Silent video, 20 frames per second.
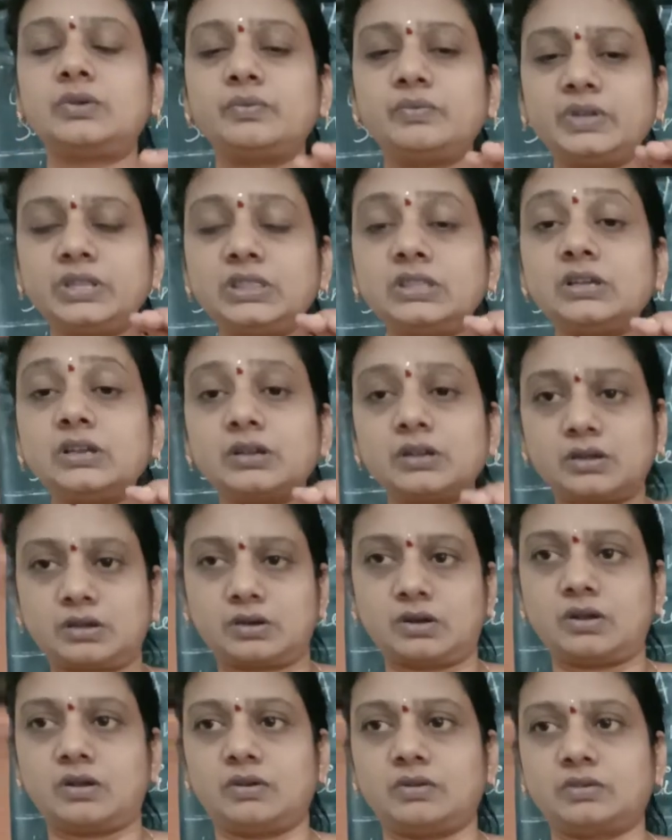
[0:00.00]
With
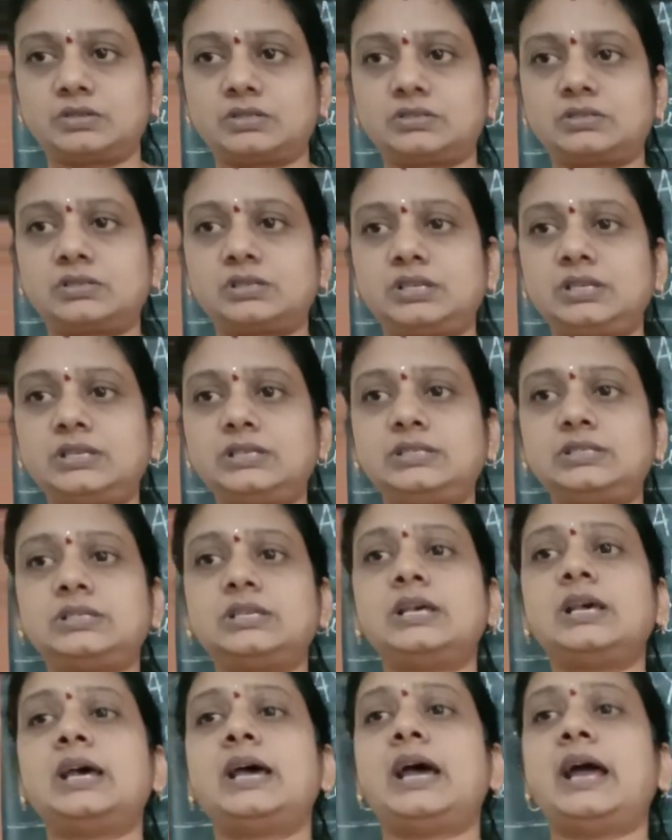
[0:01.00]
claws. Yes,
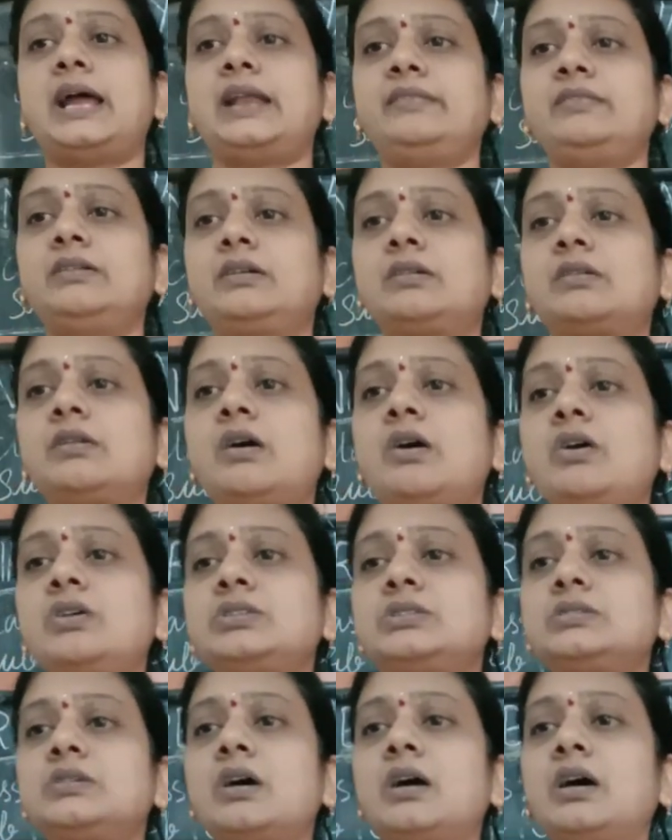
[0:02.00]
and the
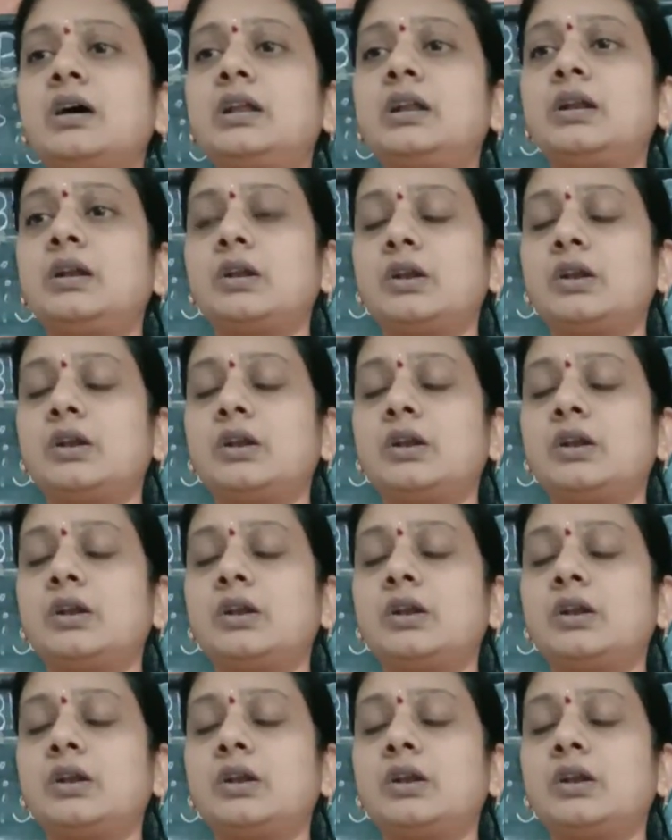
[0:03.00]
claws are